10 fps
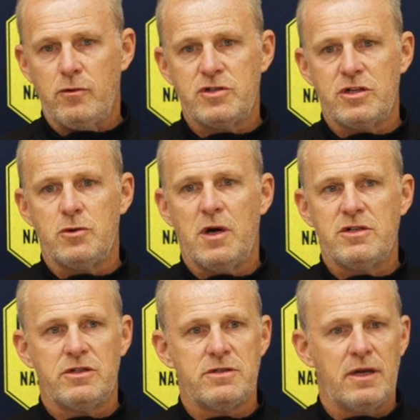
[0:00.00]

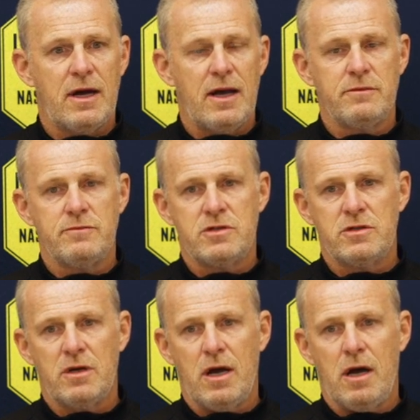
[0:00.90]
situations in
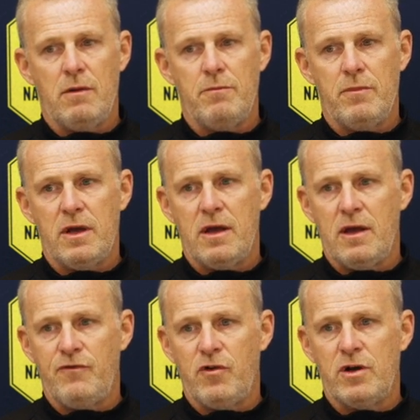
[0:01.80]
games,
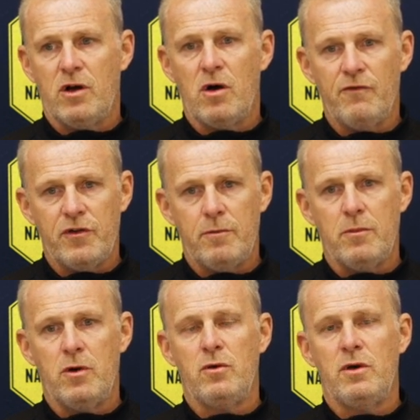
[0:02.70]
if you're in a confident
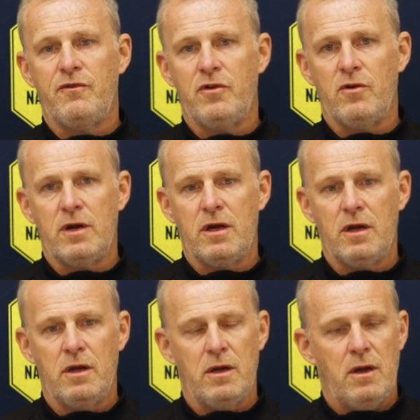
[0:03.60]
mood, if you're in a